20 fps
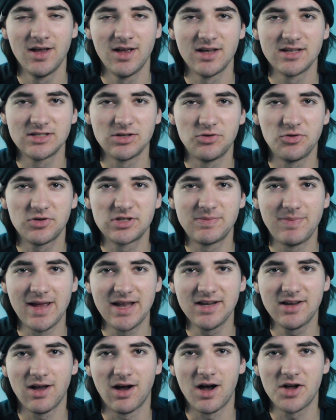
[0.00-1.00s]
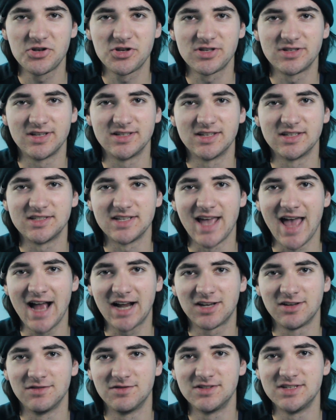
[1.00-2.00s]
So to expand consciousness is the
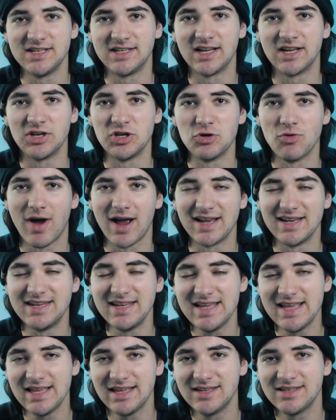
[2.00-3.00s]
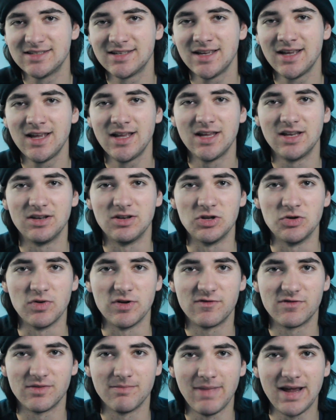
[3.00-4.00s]
act of seeking new ideas, new
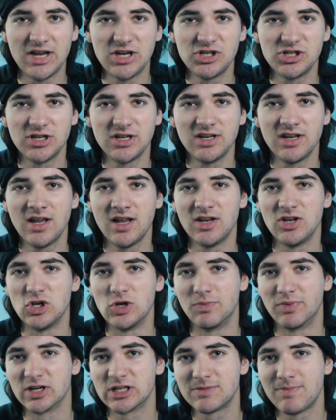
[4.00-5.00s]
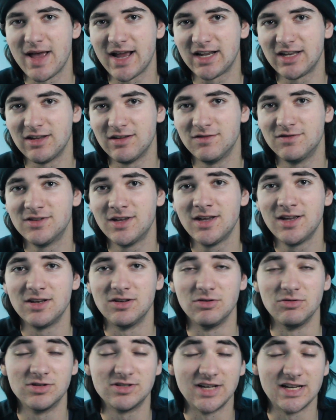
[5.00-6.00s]
information, new perspective,
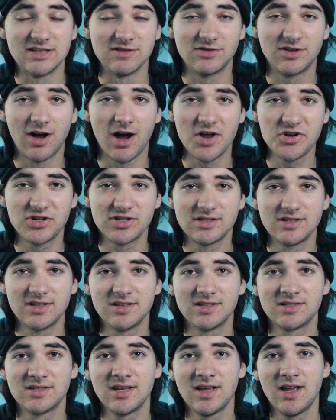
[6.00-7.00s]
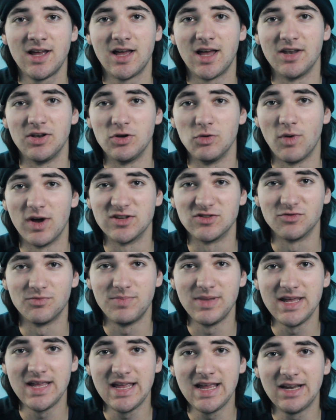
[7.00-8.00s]
new states of consciousness, new ways of
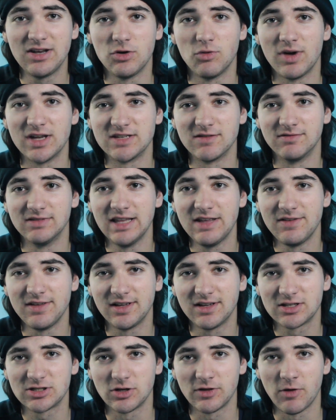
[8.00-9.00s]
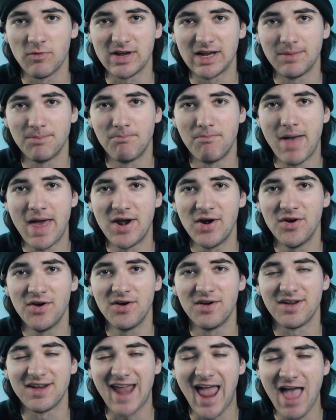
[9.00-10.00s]
being, new ways of living, so that we can
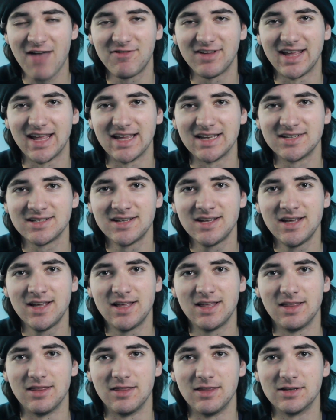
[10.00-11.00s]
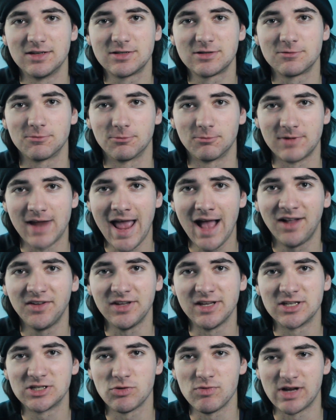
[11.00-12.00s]
better navigate this
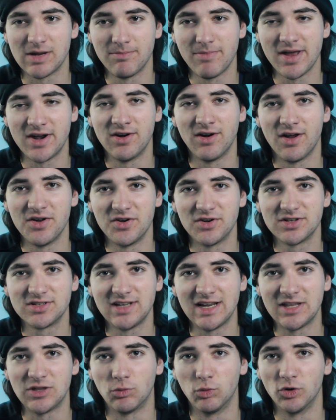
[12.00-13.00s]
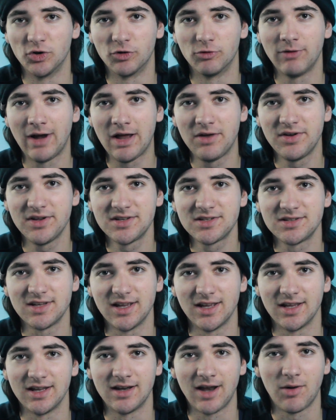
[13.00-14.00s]
reality and so we can better understand the world around us
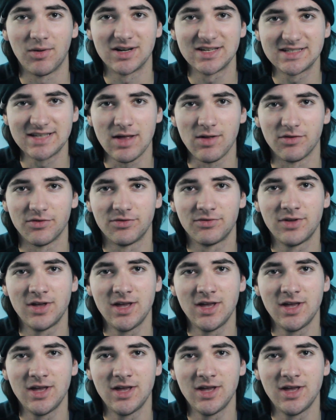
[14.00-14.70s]
and ourselves.